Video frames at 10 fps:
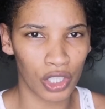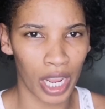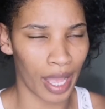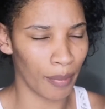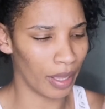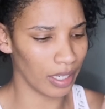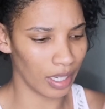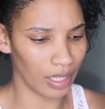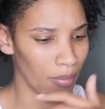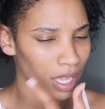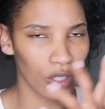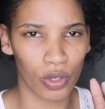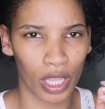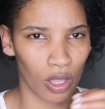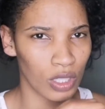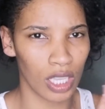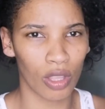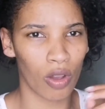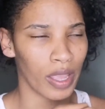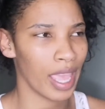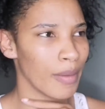checkup, and making sure that your teeth are okay,